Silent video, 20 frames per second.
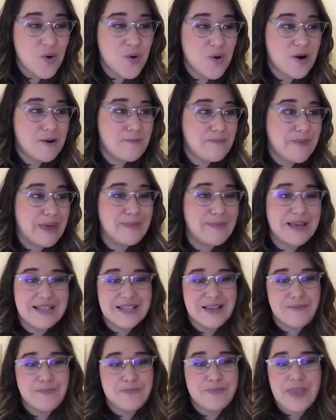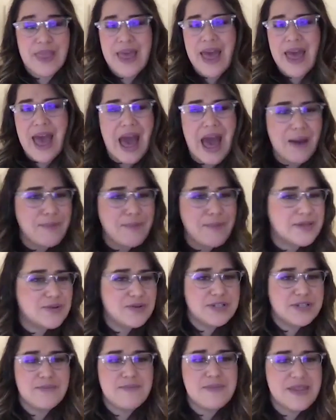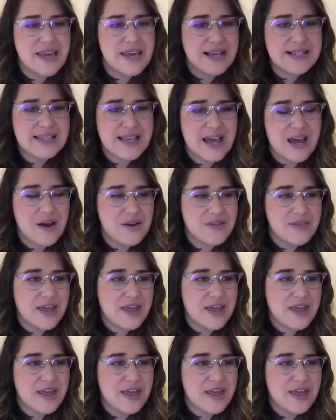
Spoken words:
or maybe some habits or some things that